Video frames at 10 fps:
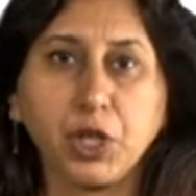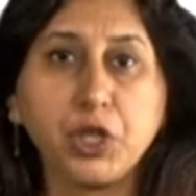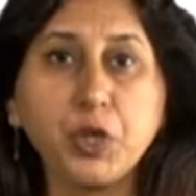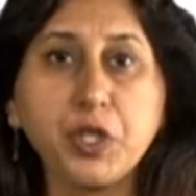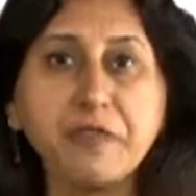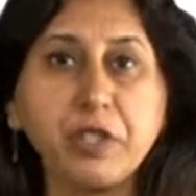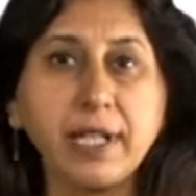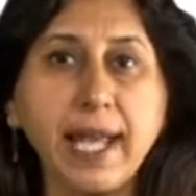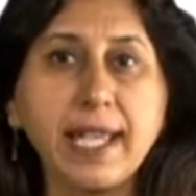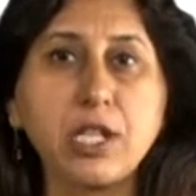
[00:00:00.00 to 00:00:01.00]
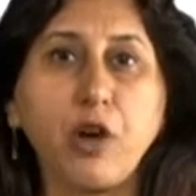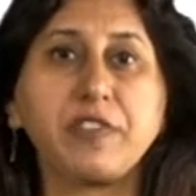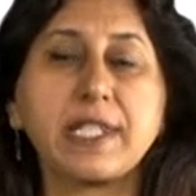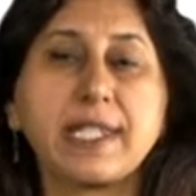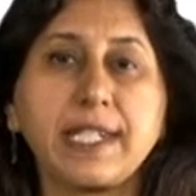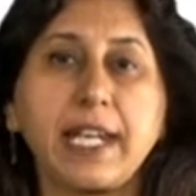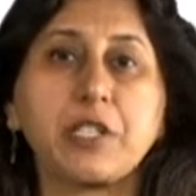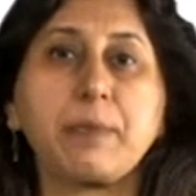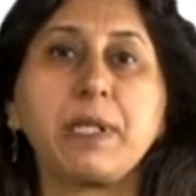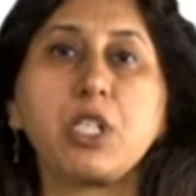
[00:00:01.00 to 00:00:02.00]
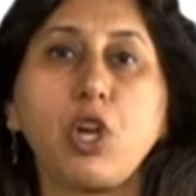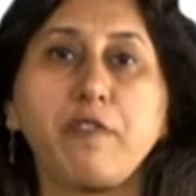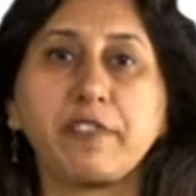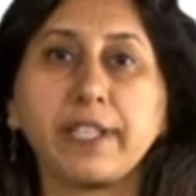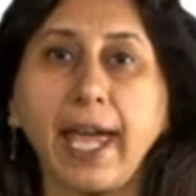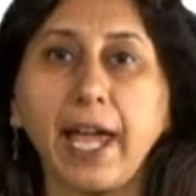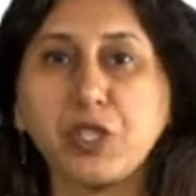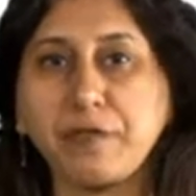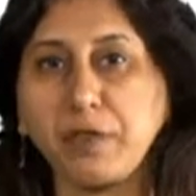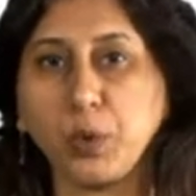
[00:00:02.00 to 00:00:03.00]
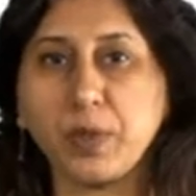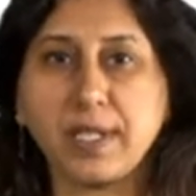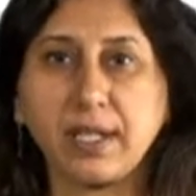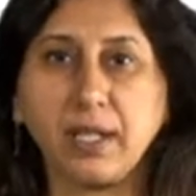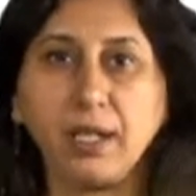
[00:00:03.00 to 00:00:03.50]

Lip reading: Usefulness of the statement of cash flows.